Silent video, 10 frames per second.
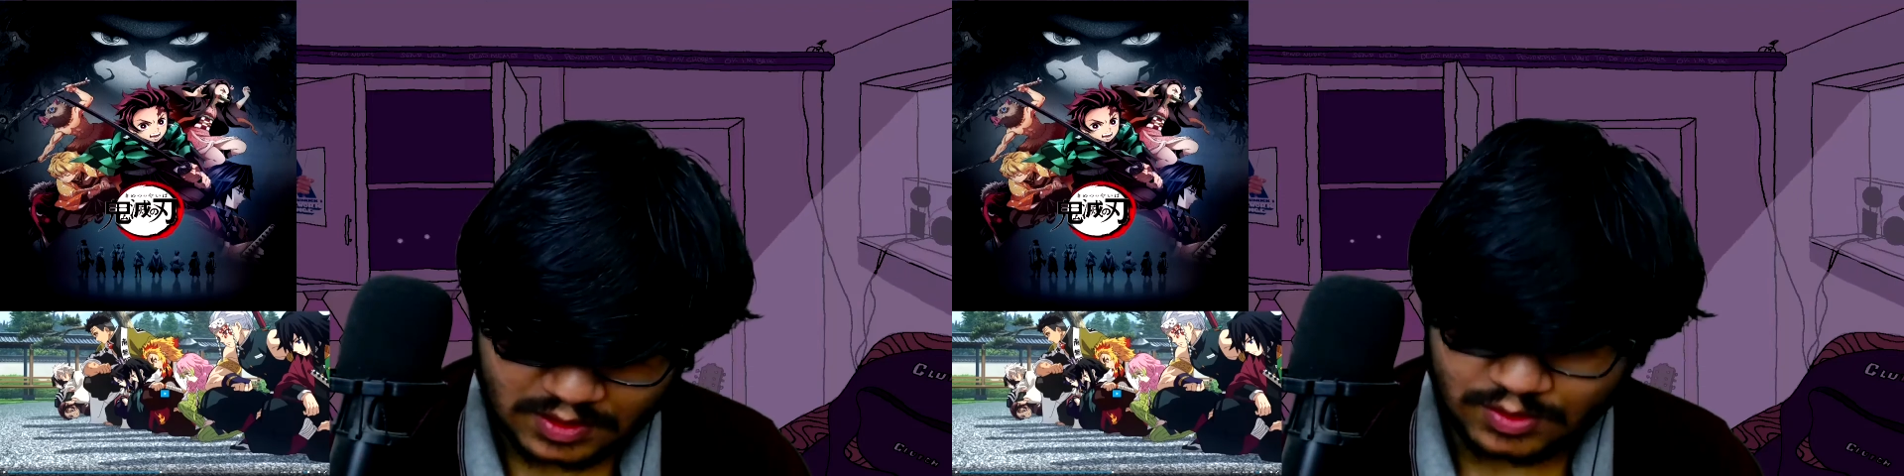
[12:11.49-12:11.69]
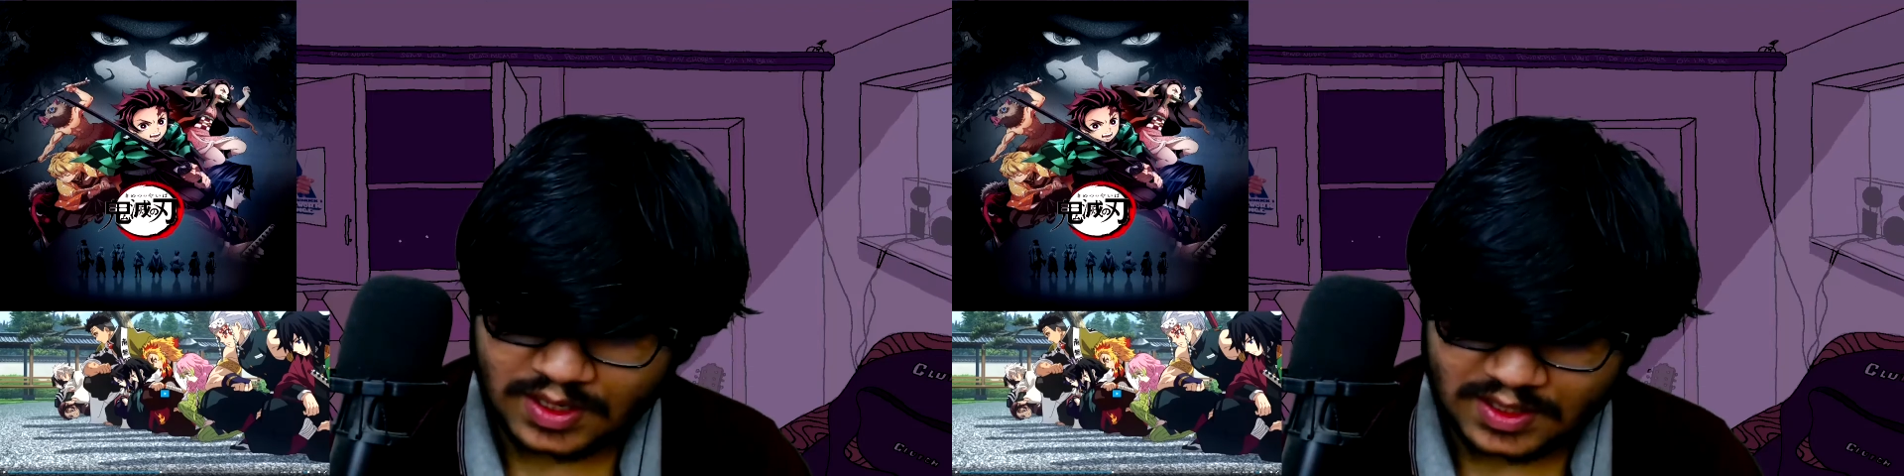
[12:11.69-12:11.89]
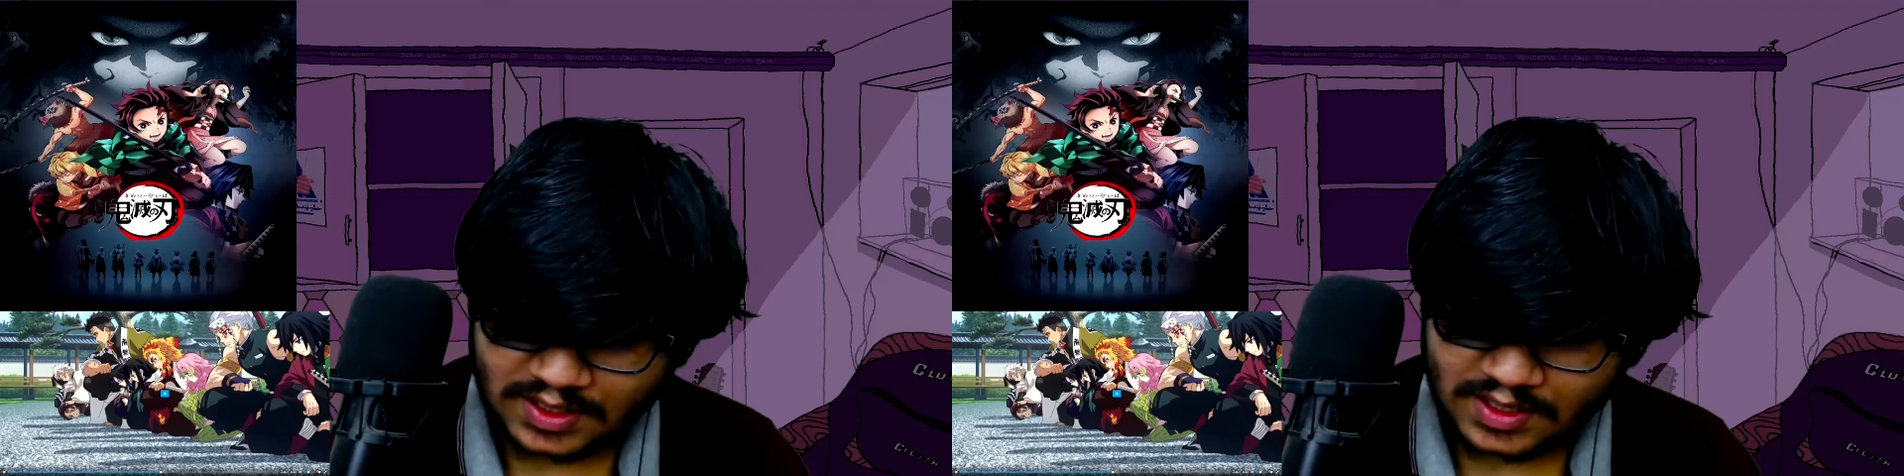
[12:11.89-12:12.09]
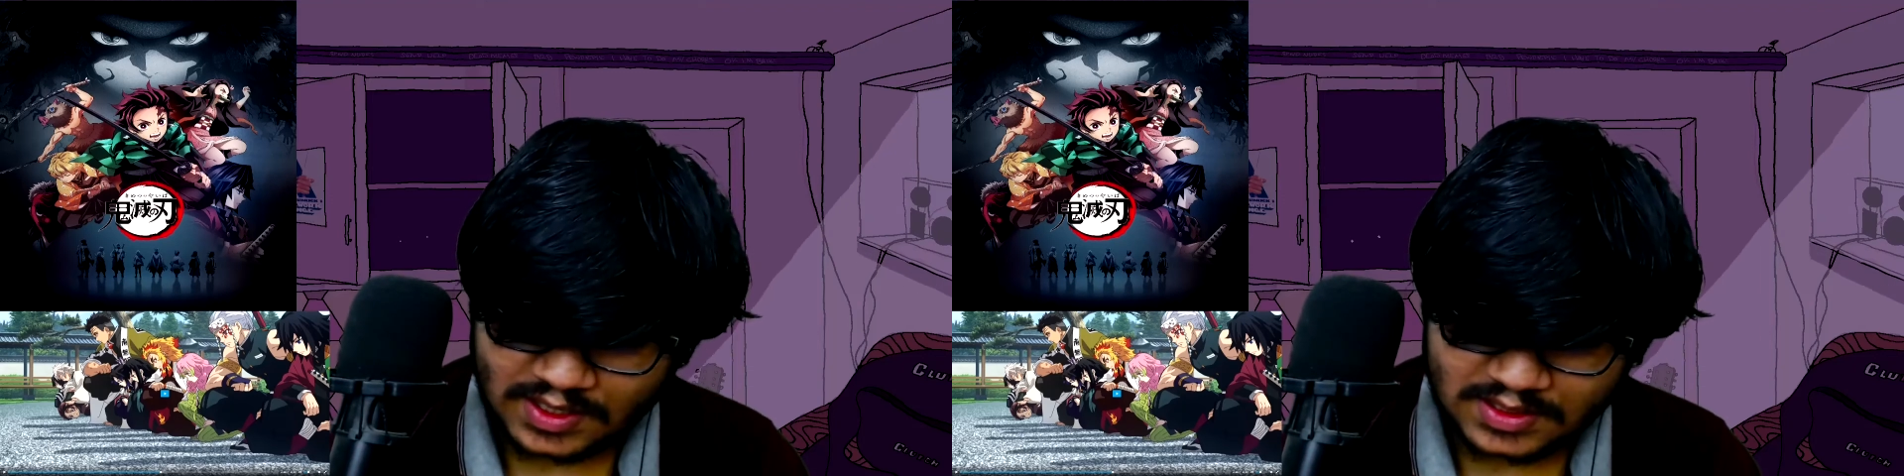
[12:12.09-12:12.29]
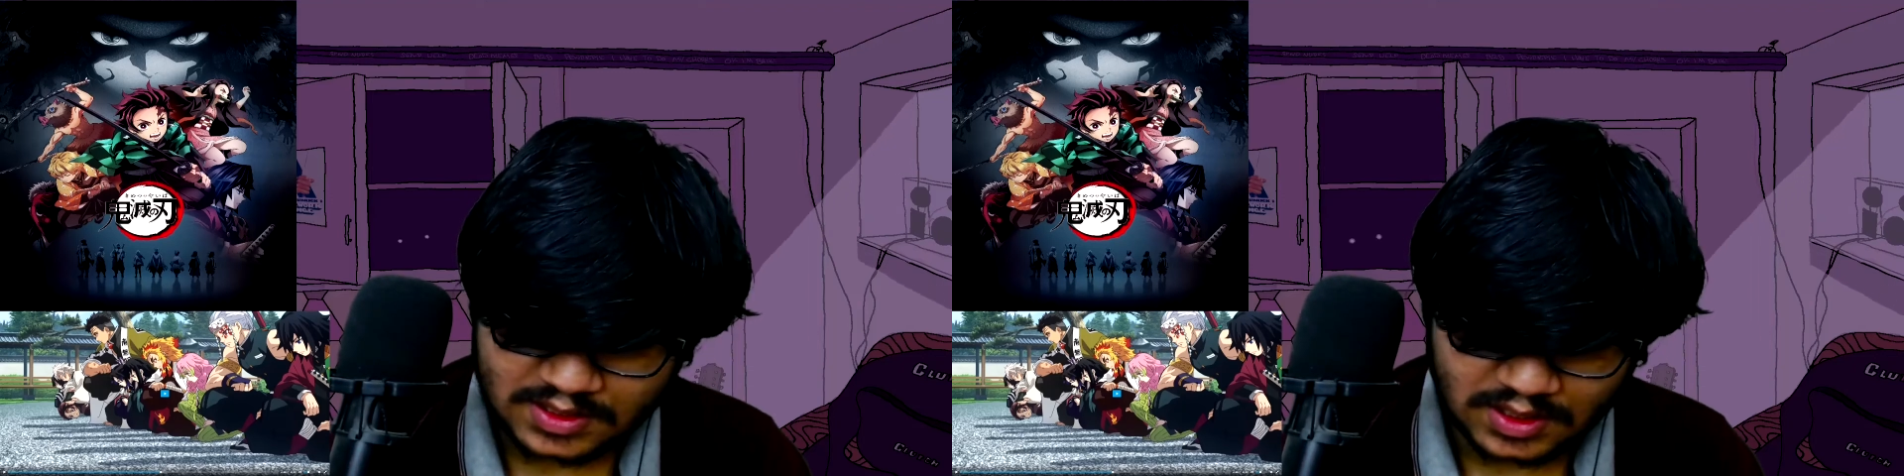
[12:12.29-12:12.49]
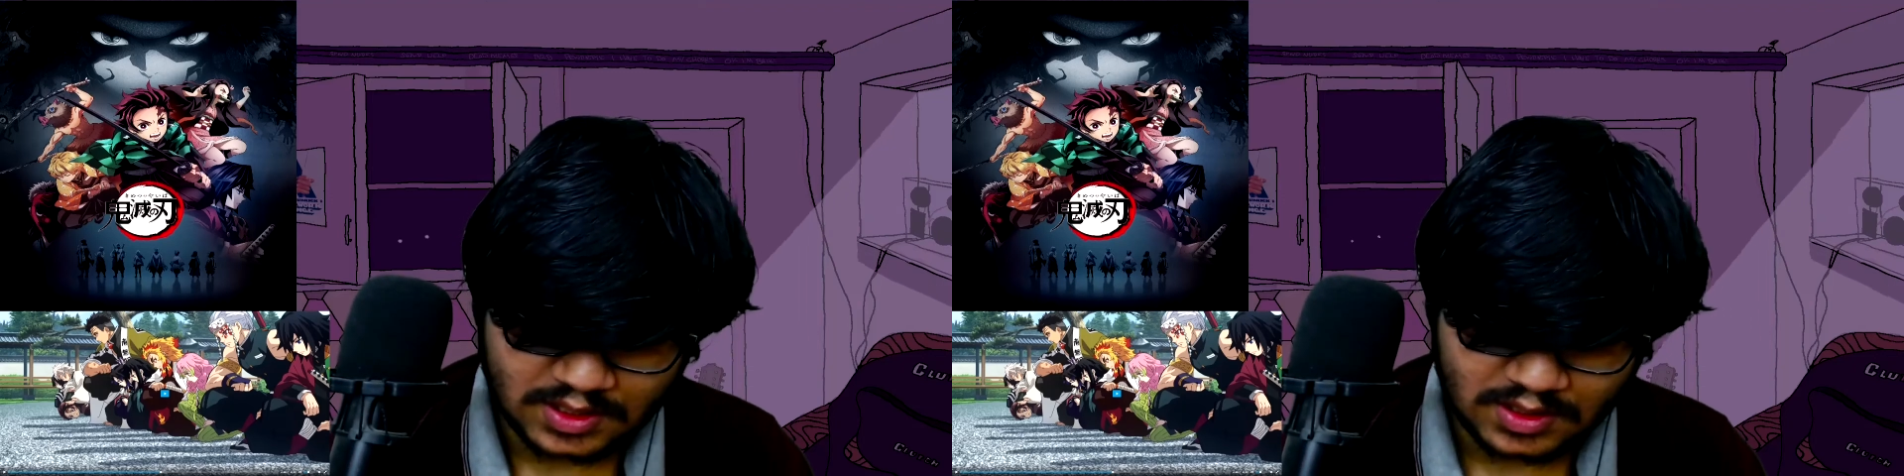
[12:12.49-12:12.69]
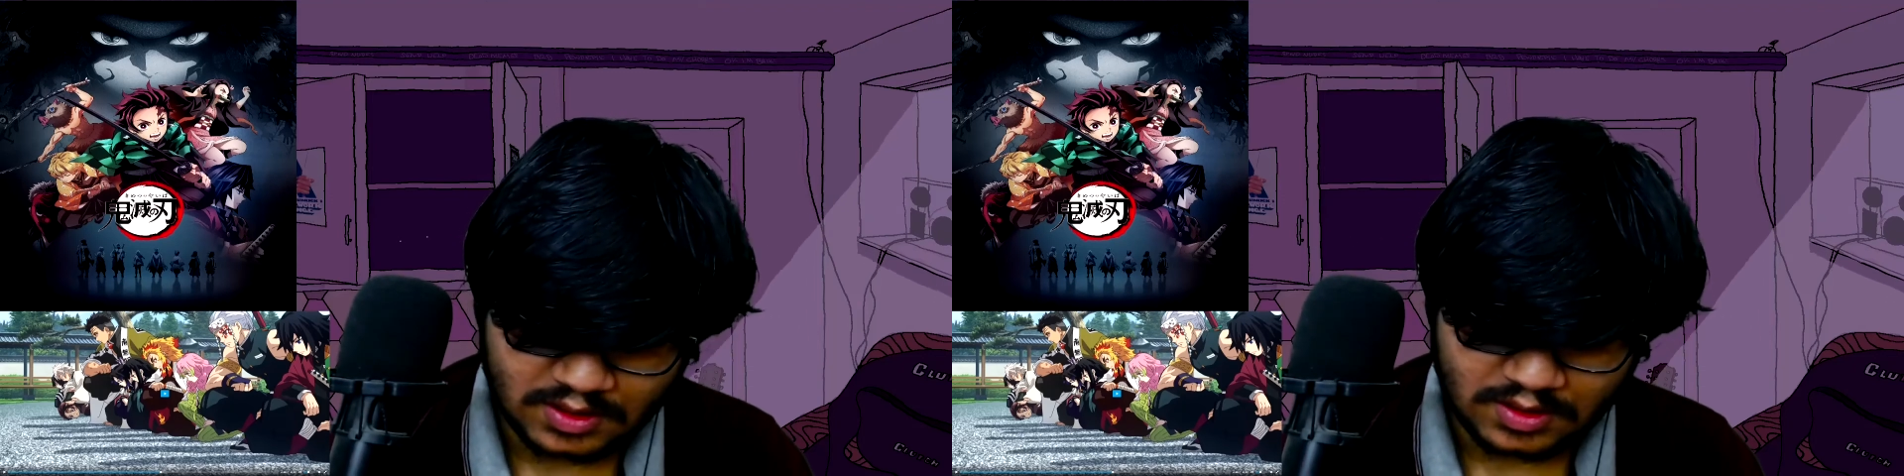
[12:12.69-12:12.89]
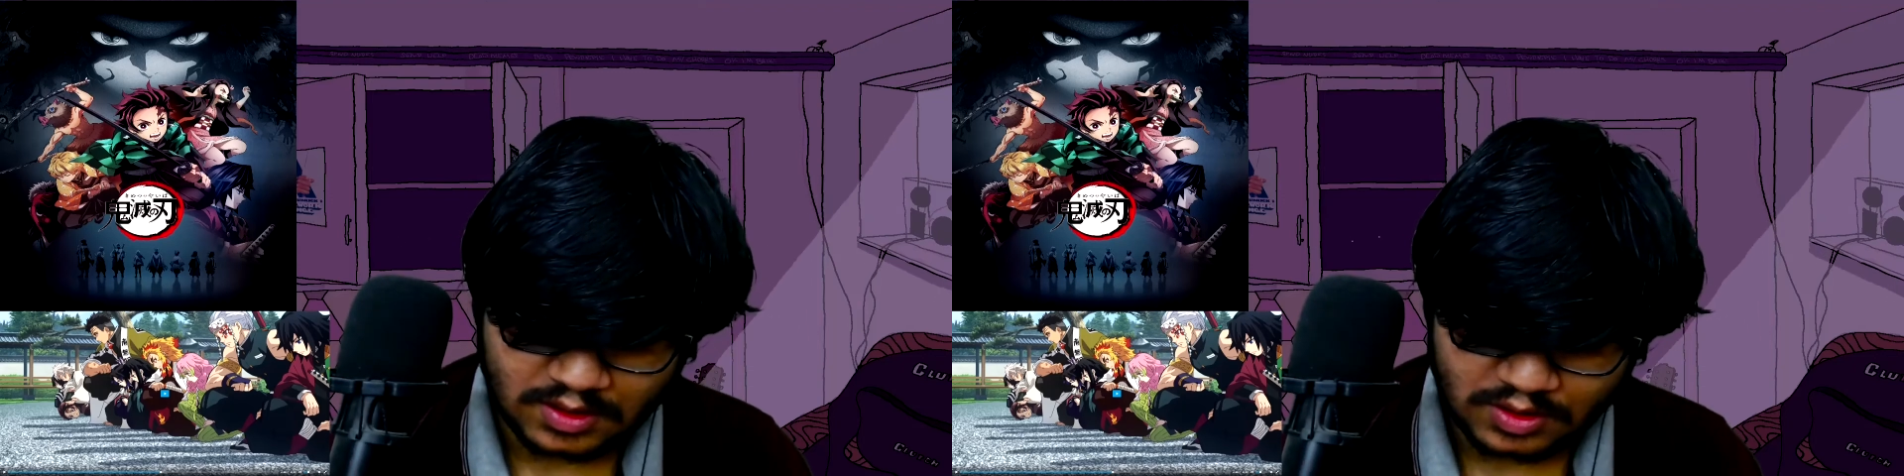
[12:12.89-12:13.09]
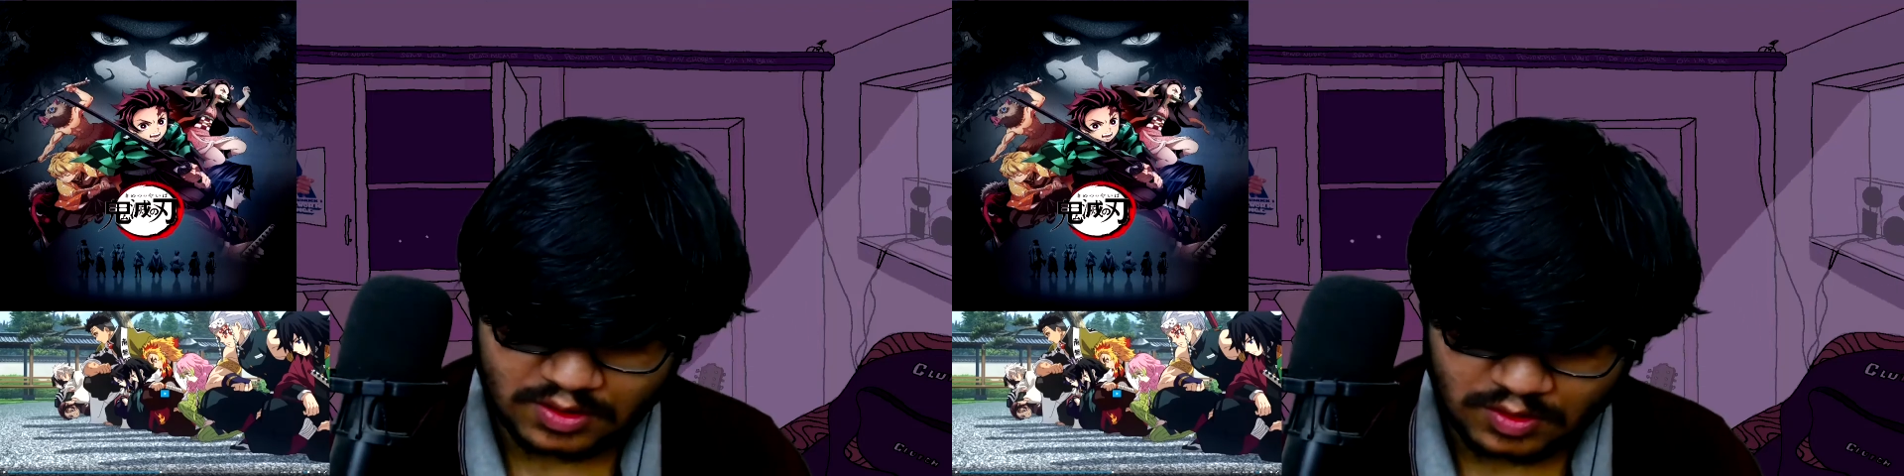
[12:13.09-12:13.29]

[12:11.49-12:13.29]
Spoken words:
together, I guess, not